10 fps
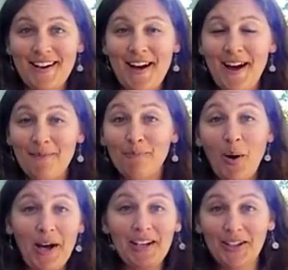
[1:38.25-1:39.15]

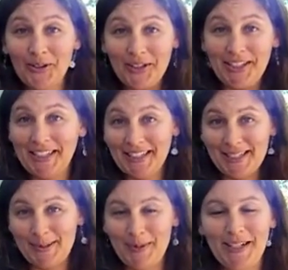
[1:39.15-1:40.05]
body learning
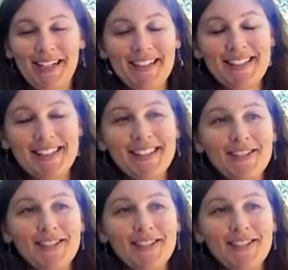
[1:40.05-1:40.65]
experiences.